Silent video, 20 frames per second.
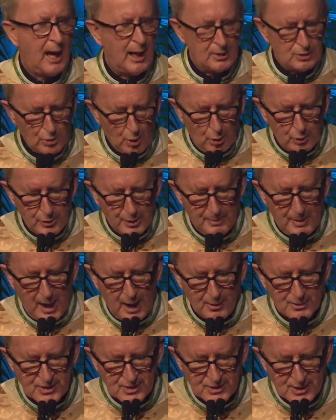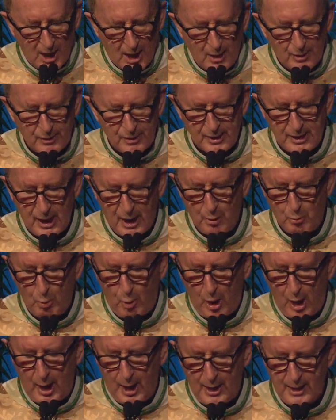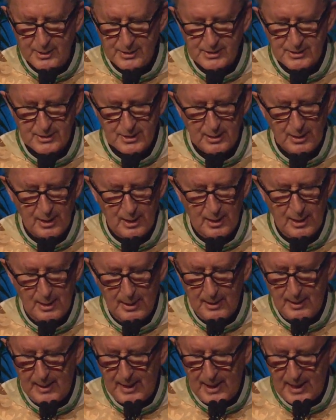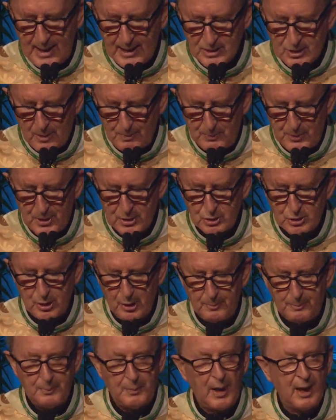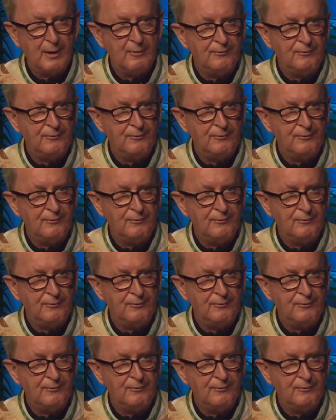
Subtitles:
I told them how sorry I was. As a bishop,